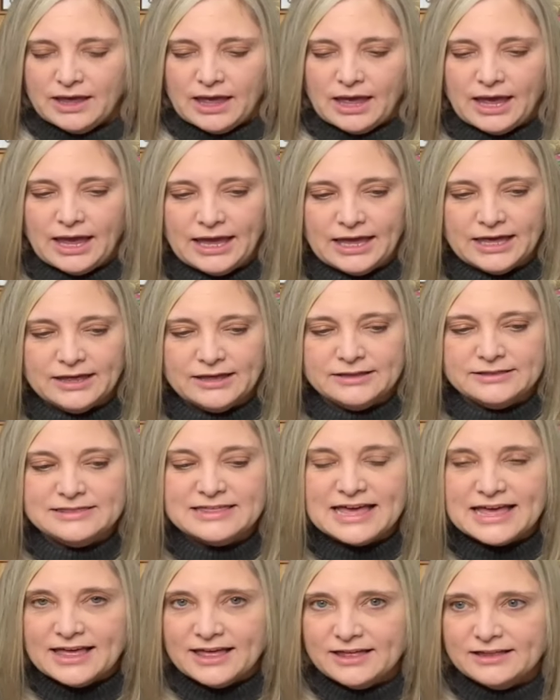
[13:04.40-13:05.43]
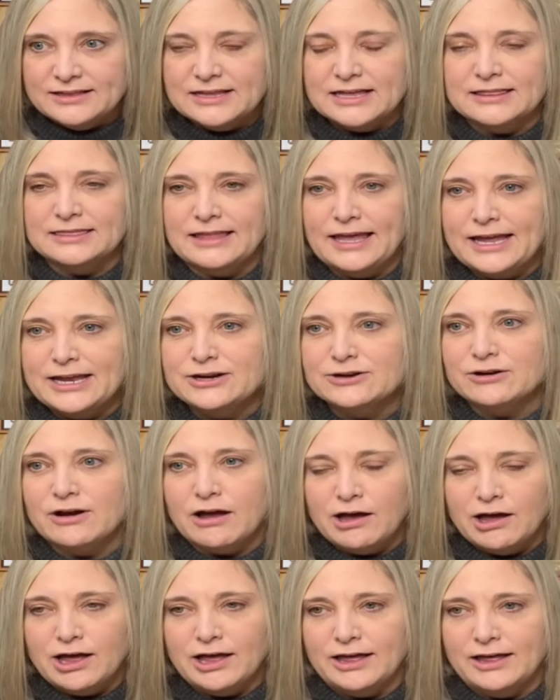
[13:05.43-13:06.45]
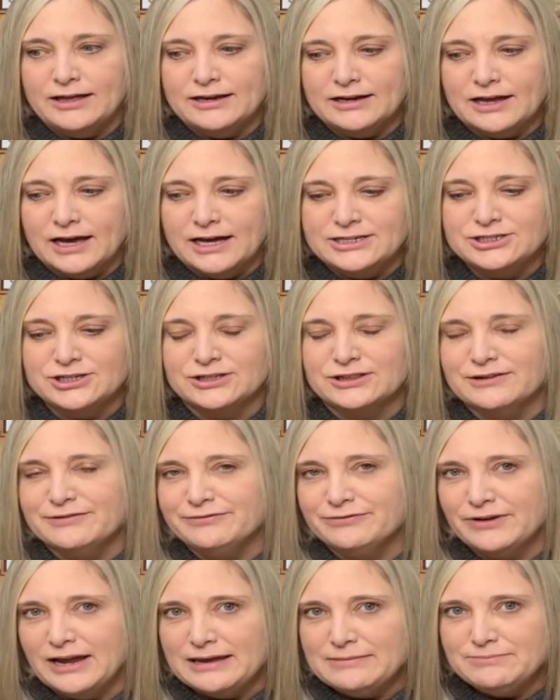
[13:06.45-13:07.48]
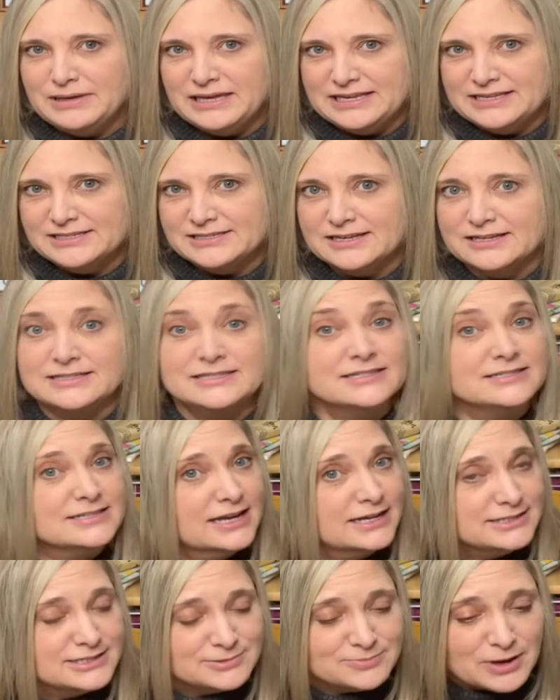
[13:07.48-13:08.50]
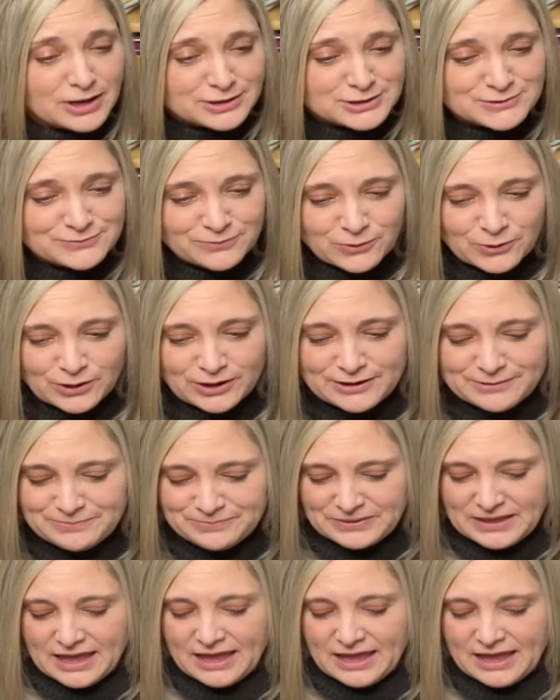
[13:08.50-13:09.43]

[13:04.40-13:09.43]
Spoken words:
And then later on, I took the frame piece and designed smalls for it.